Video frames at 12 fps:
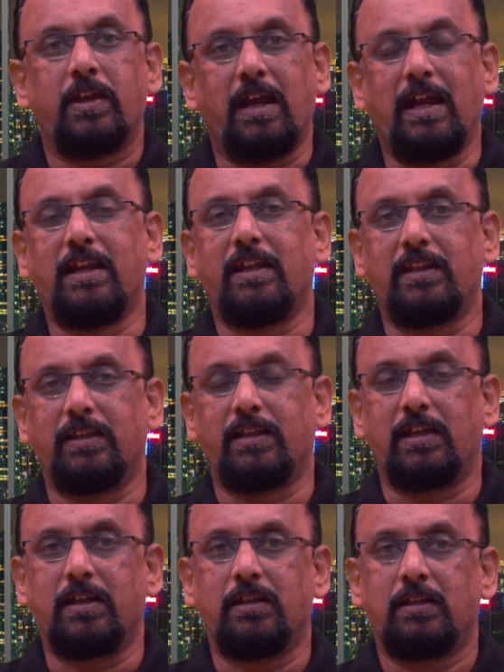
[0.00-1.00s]
and then
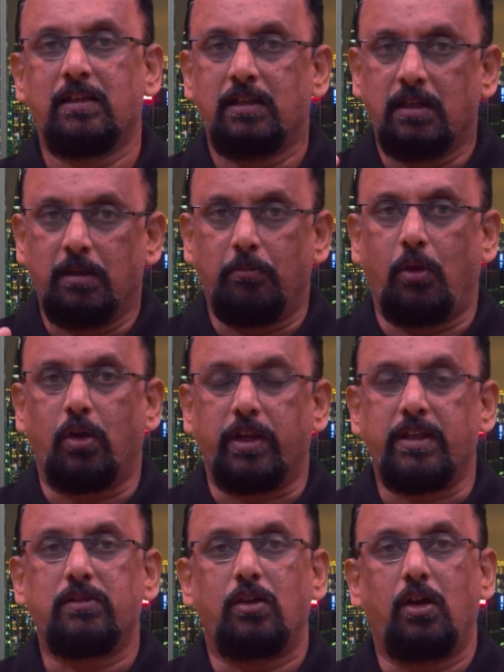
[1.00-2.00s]
there are
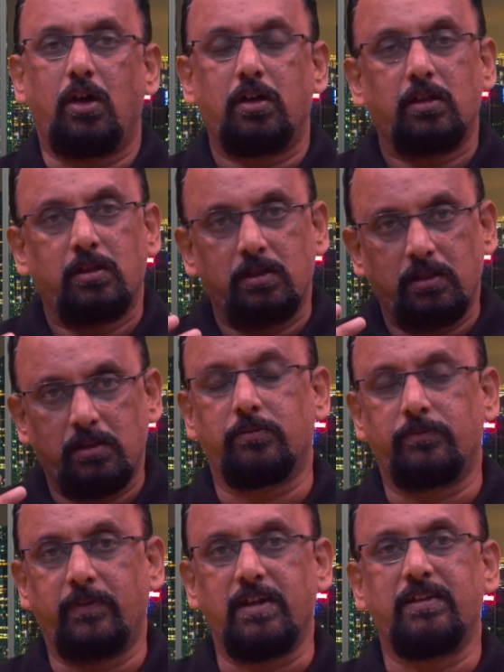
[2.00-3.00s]
borrowings or
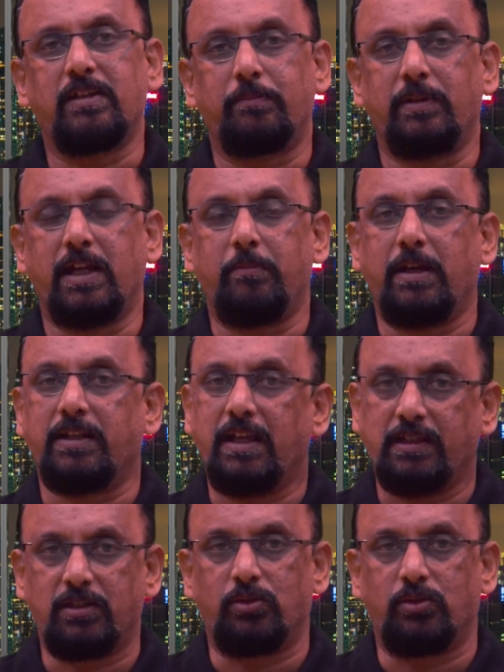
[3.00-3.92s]
funds supplied by the other